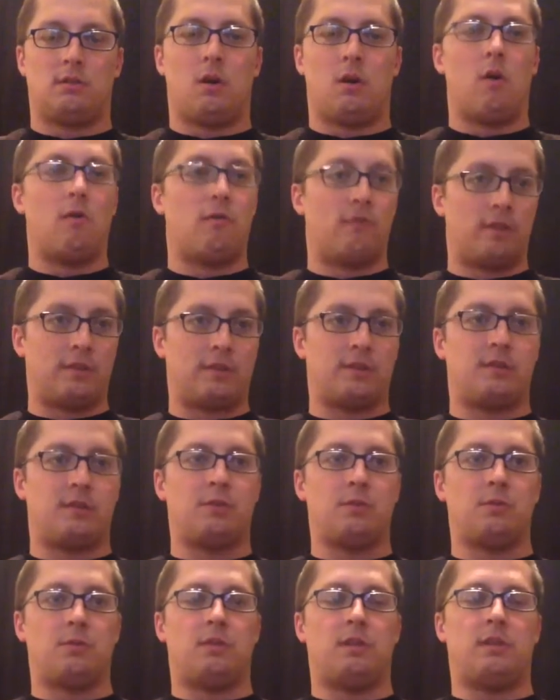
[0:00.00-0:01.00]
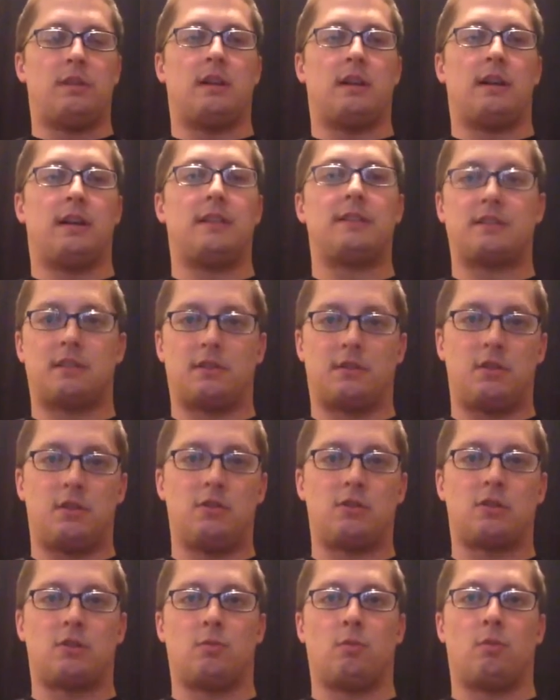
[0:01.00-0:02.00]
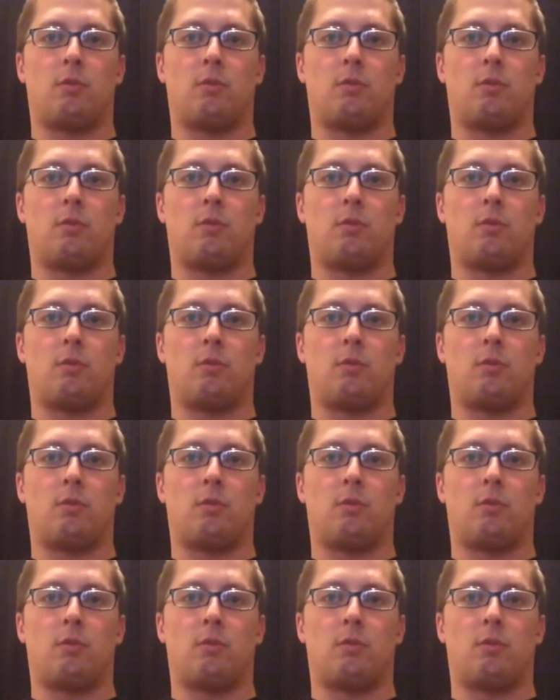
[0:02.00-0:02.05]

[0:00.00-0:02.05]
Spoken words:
over to the institution